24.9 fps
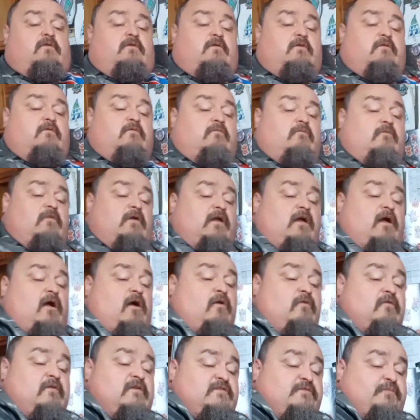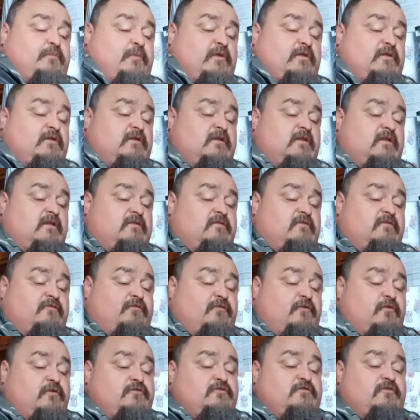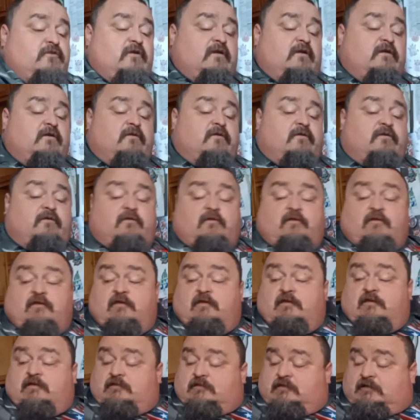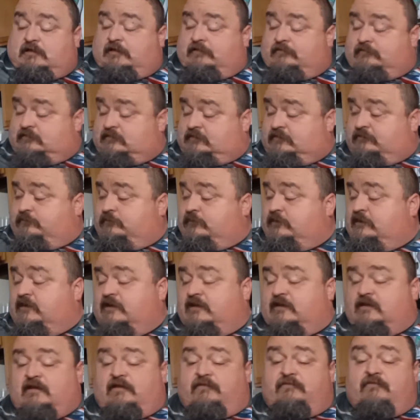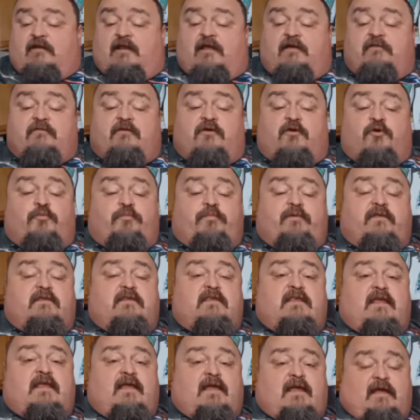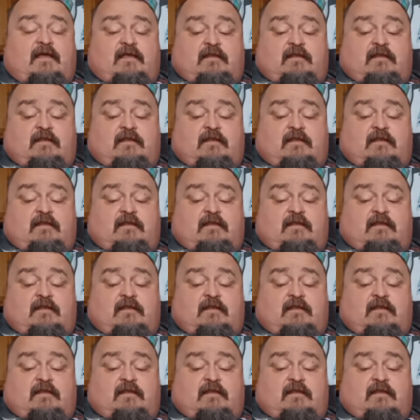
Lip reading: We always put it in the refrigerator, even if we didn't even have it open yet.